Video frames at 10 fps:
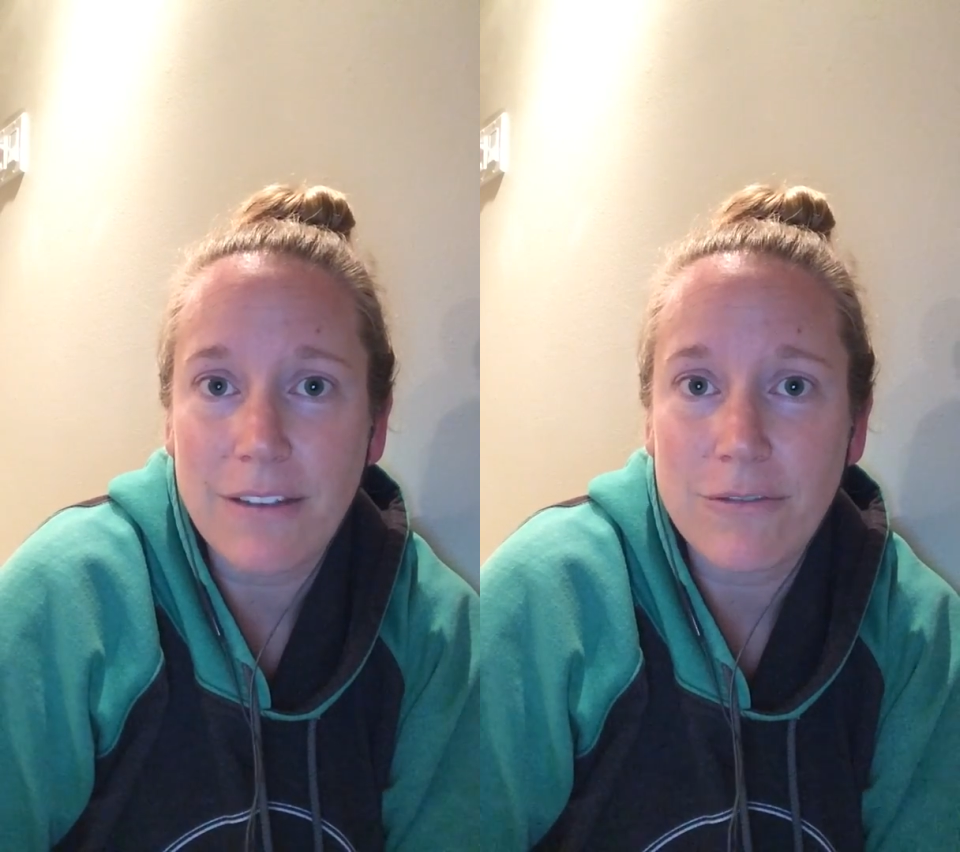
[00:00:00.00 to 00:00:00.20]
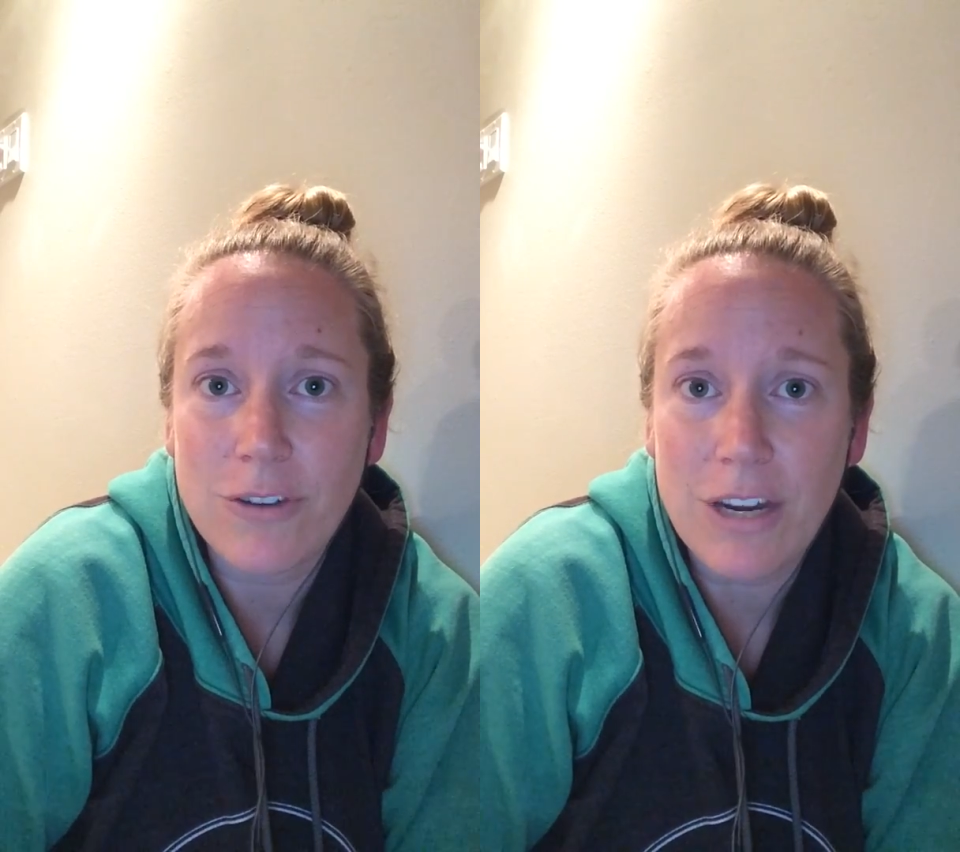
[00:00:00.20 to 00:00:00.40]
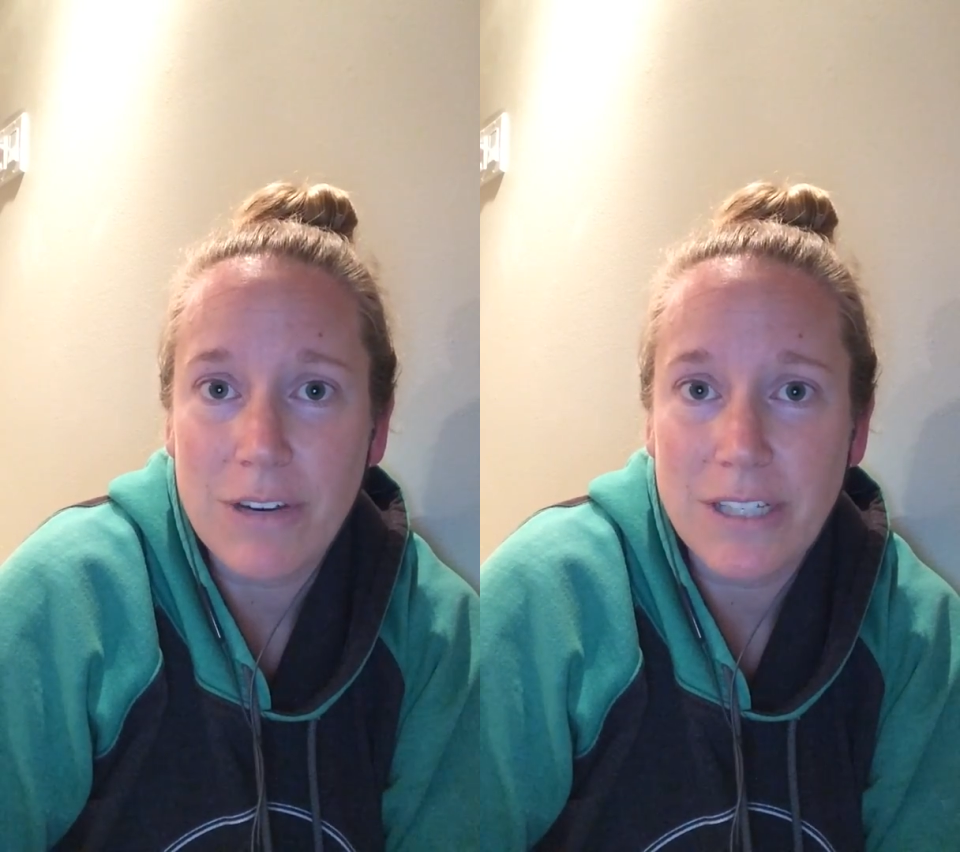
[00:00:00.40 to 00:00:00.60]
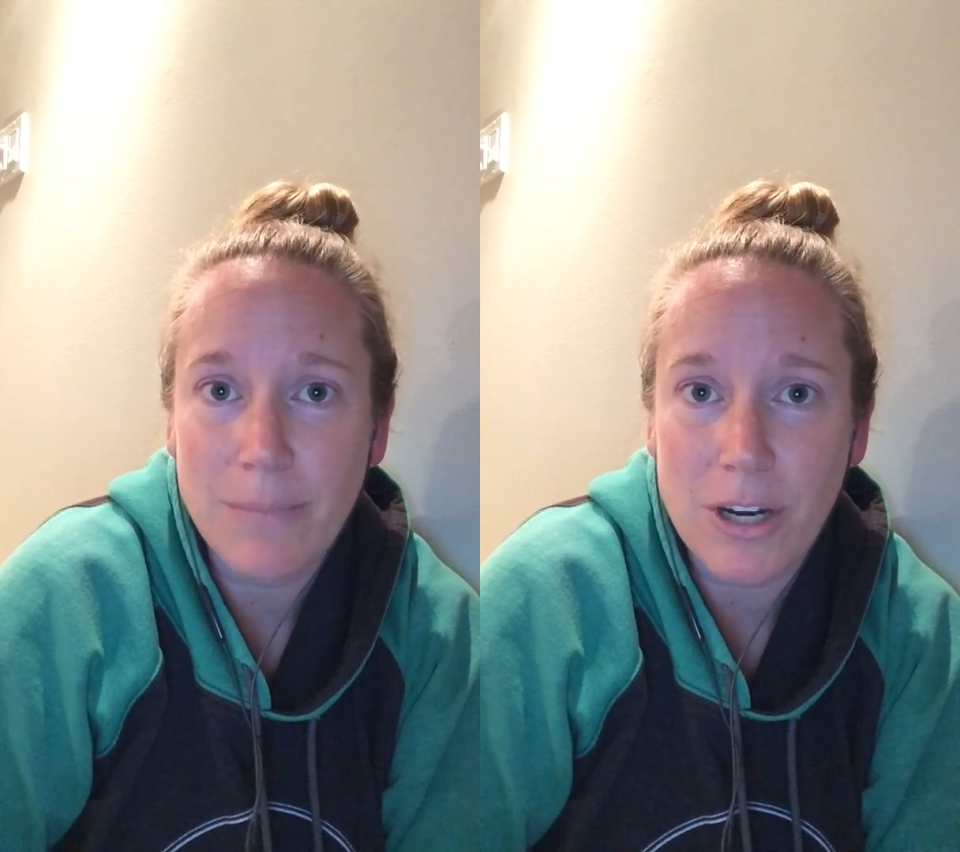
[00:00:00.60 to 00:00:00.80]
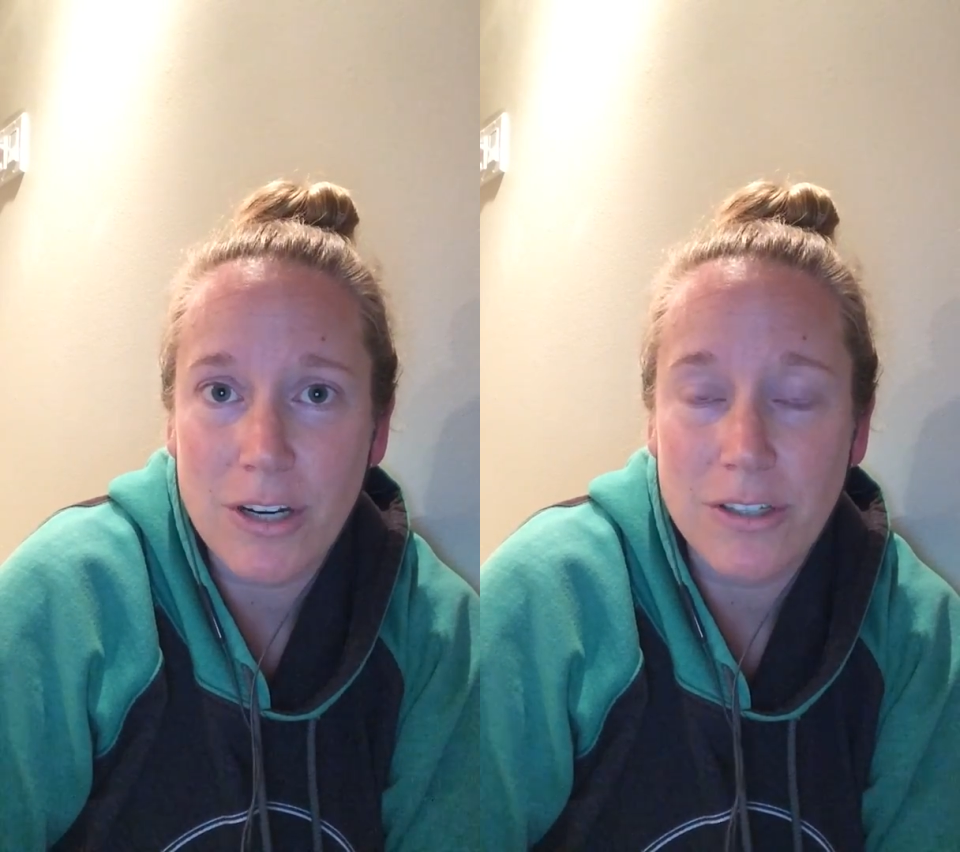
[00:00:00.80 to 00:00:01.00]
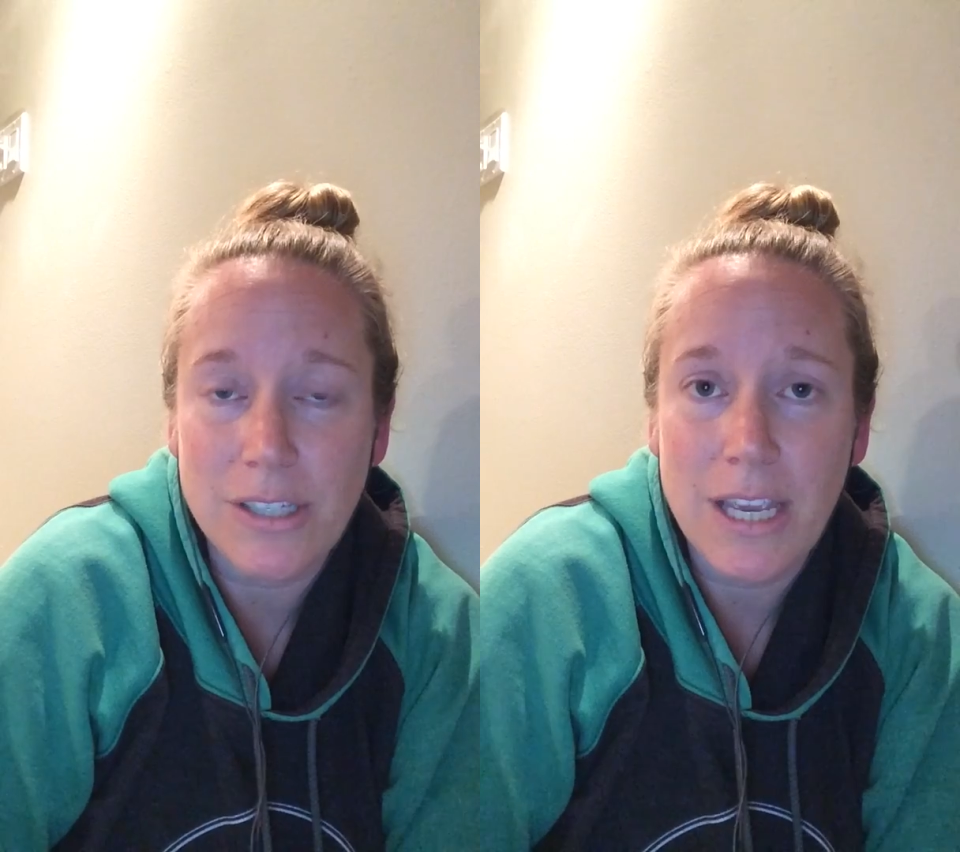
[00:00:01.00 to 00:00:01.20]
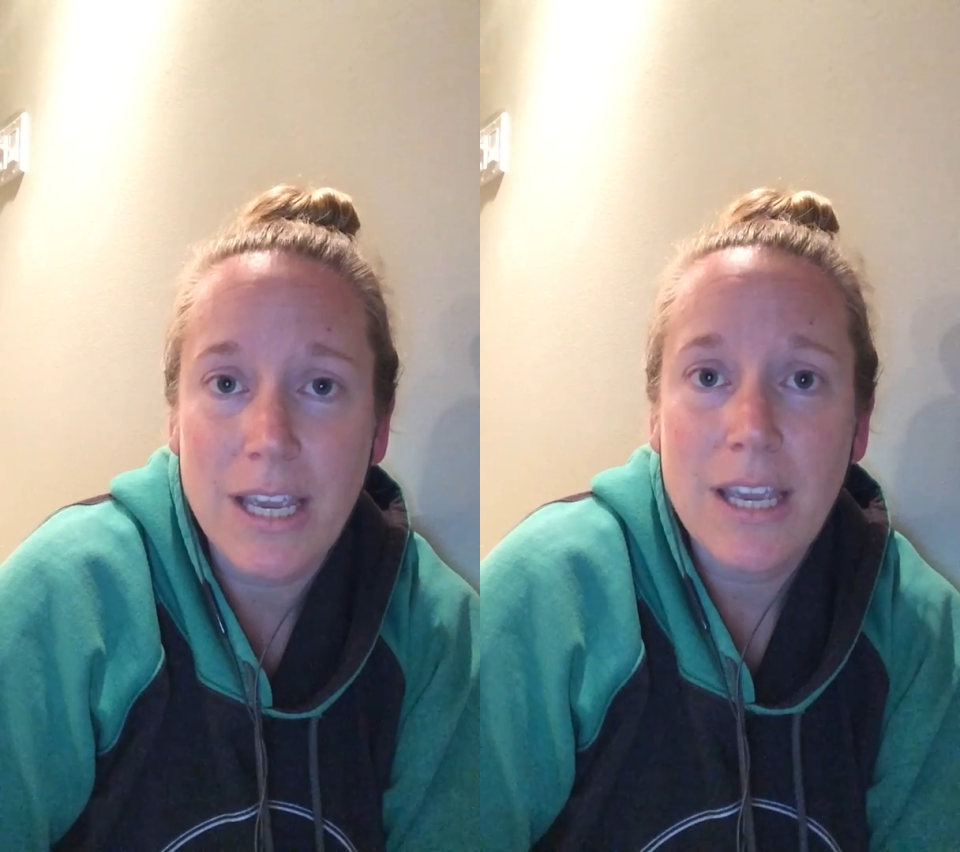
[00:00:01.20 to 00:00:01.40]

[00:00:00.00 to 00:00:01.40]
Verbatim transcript: have dry erase markers.